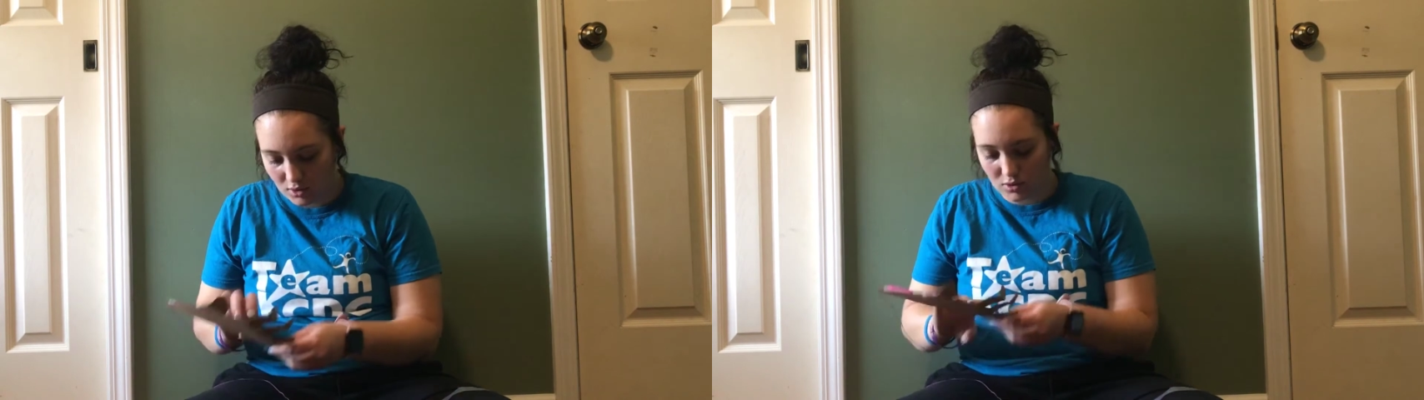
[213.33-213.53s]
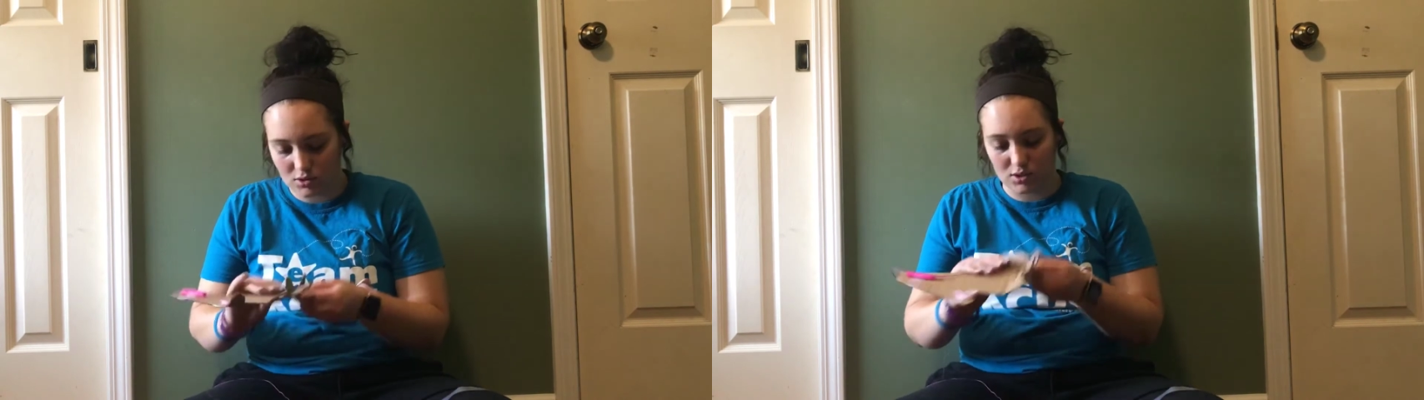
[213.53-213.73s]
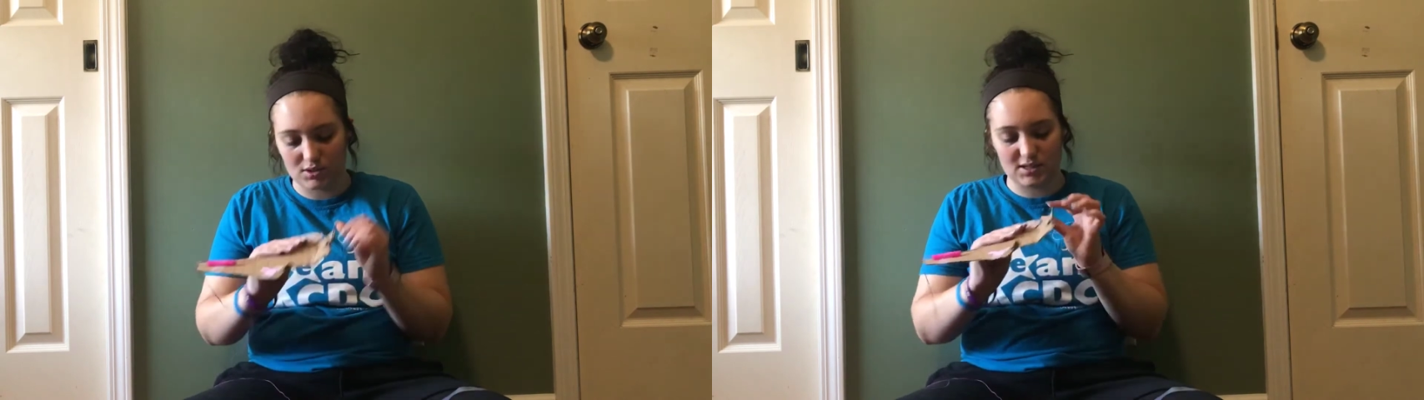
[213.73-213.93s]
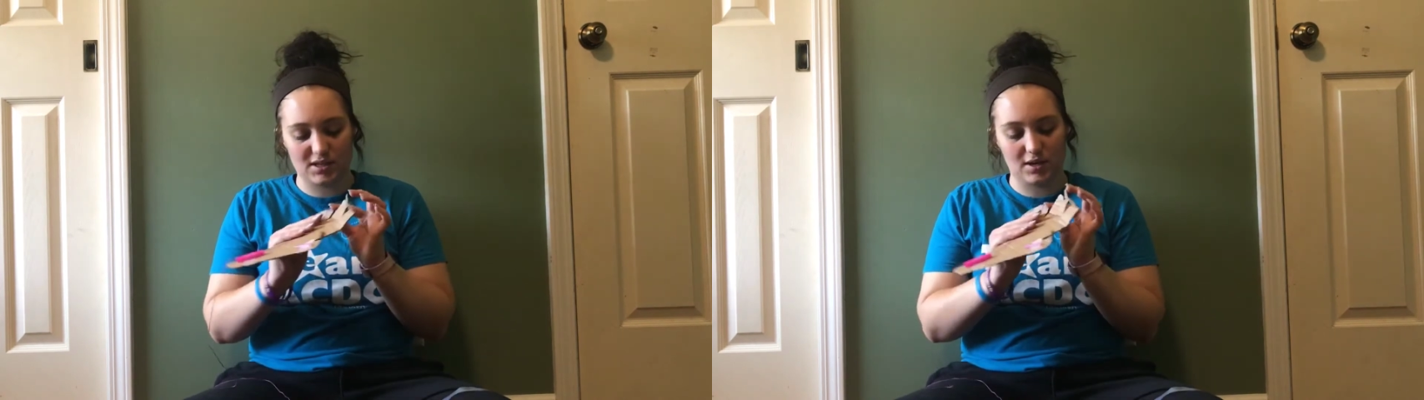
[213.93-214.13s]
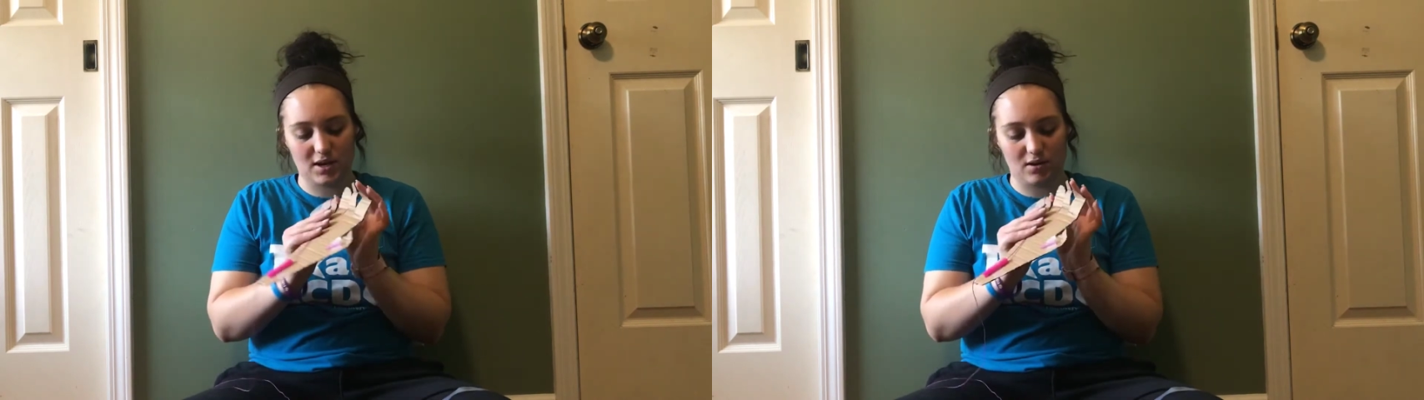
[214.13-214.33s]
So
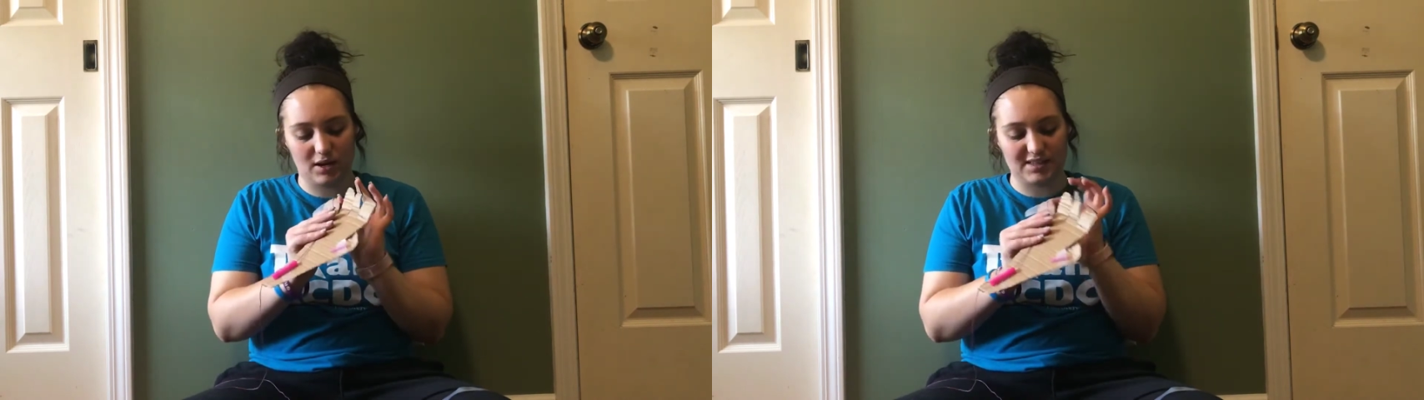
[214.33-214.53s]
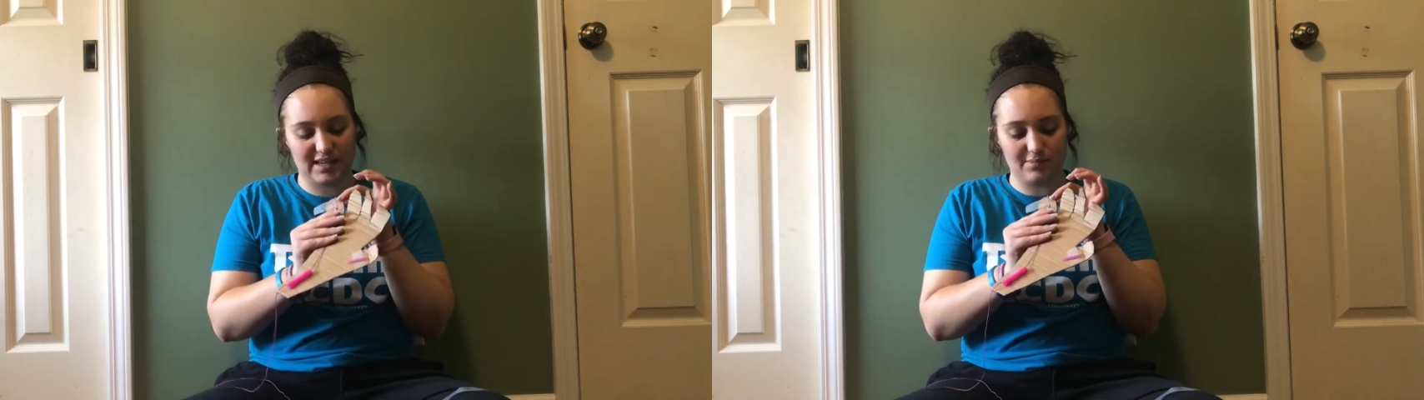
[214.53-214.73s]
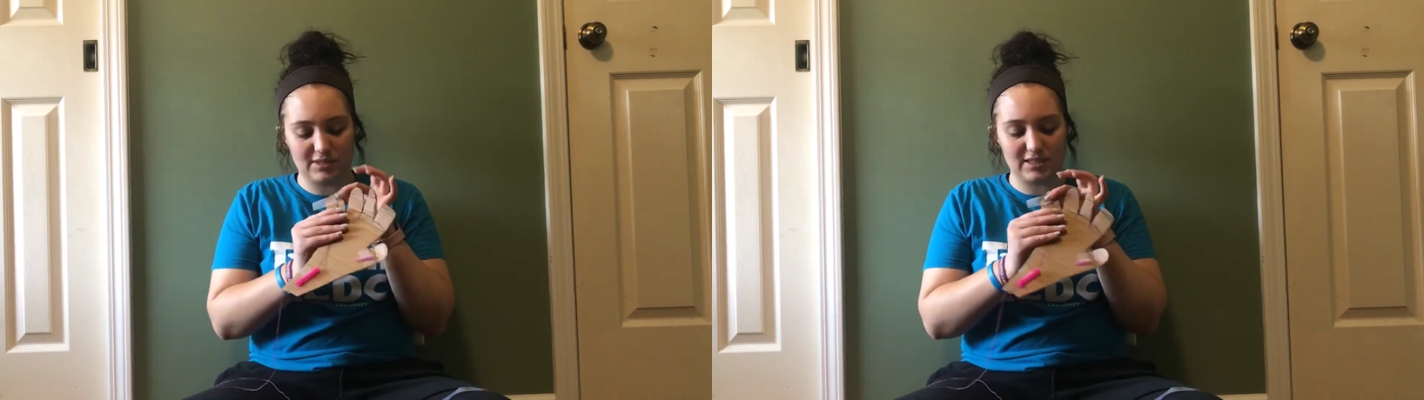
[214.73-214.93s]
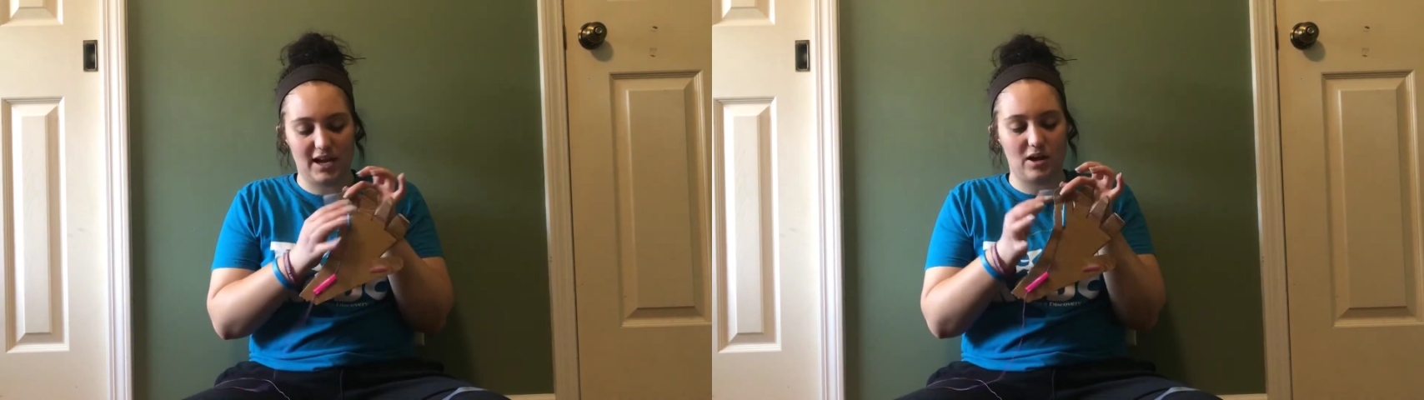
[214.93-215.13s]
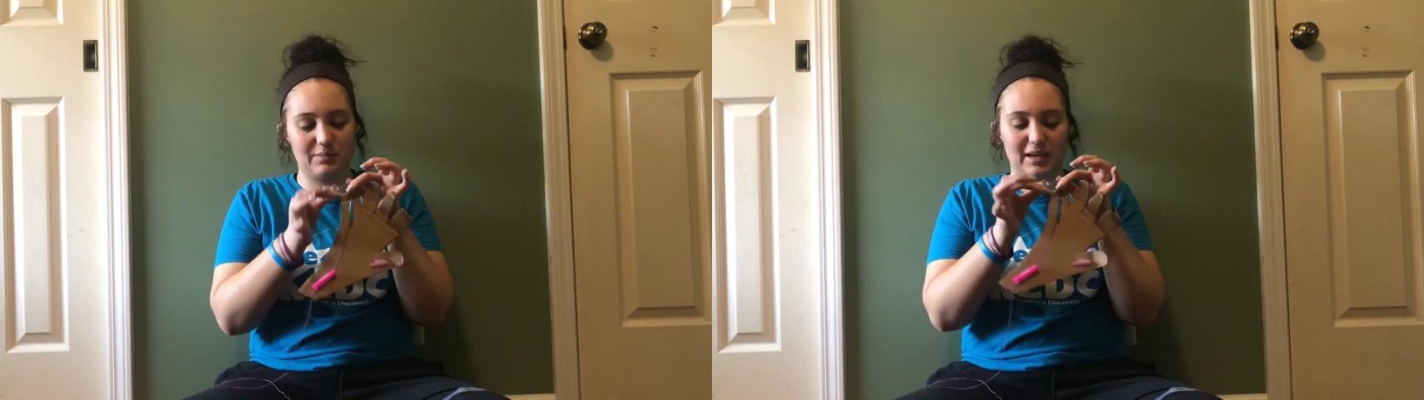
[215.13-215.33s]
see how I taped it
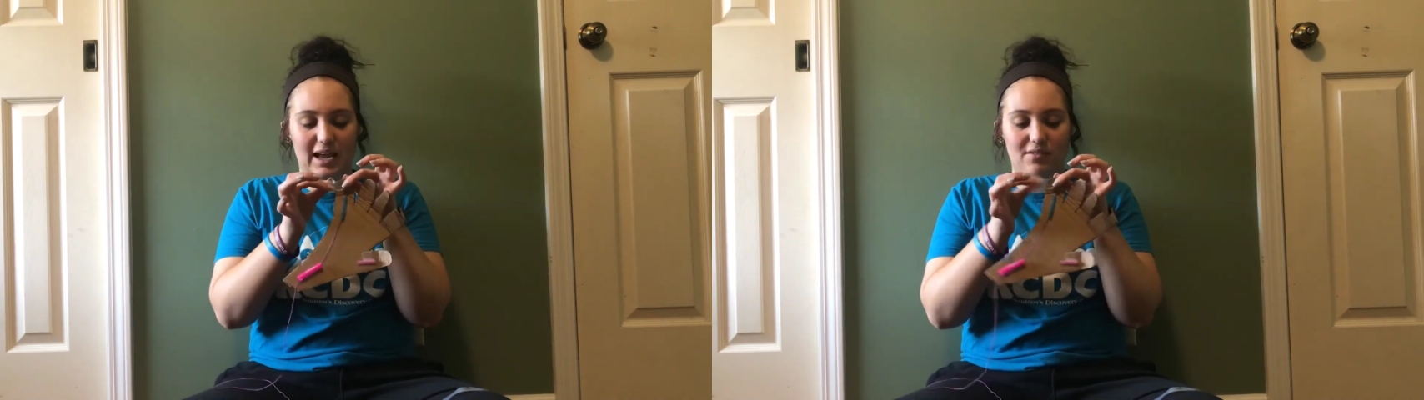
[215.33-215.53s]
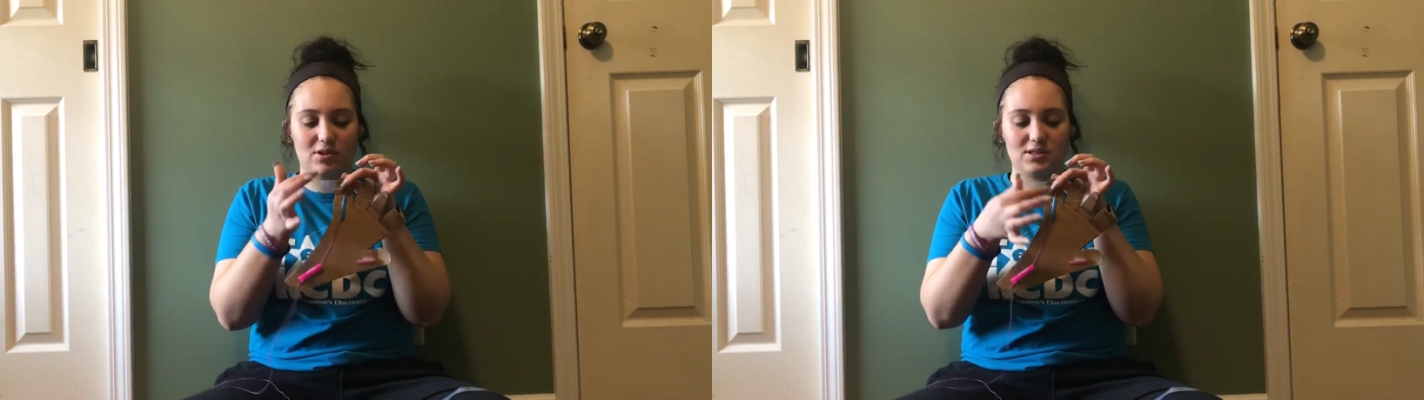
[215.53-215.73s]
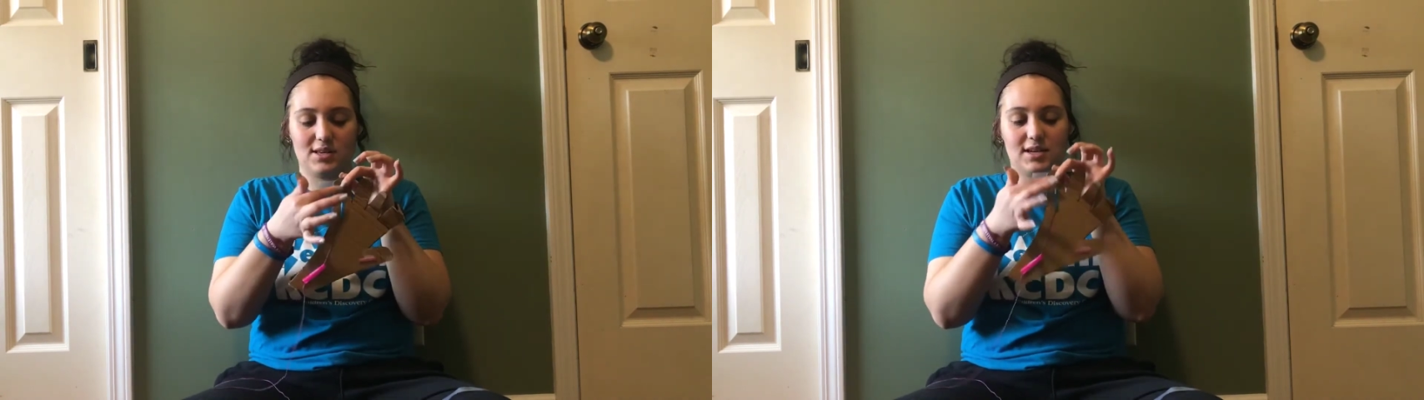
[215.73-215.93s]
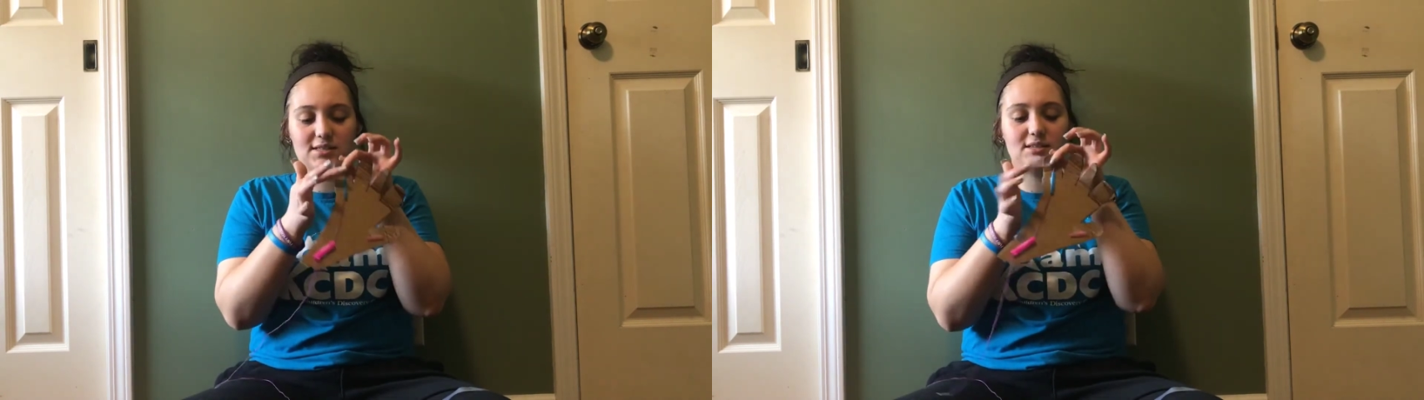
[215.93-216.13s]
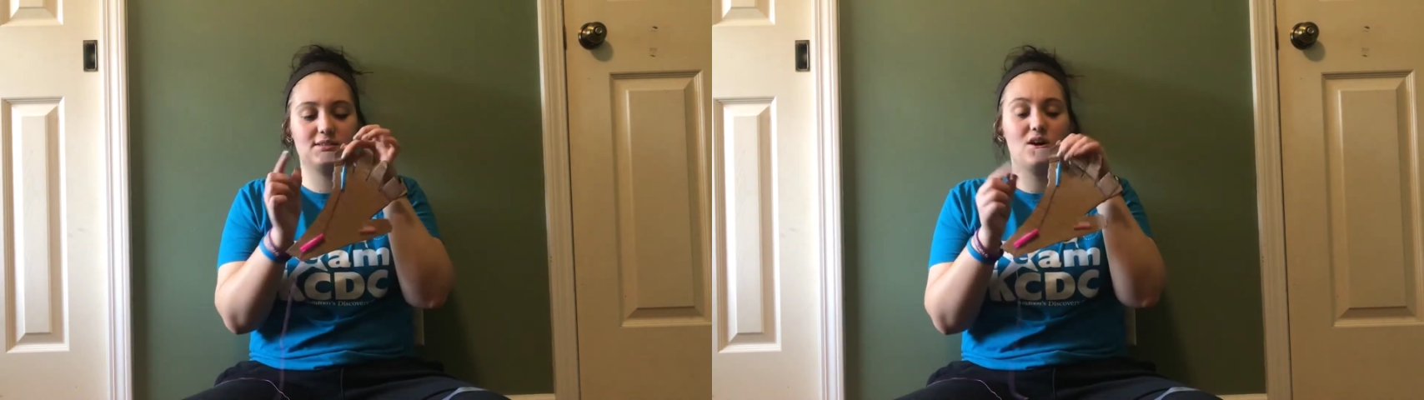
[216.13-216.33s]
down, but I have all this
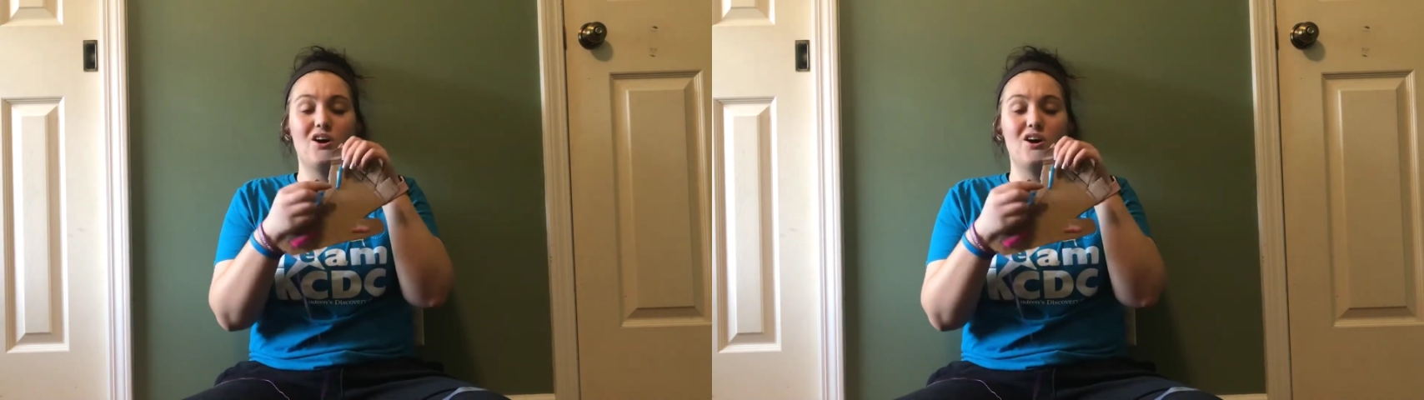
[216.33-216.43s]
excess?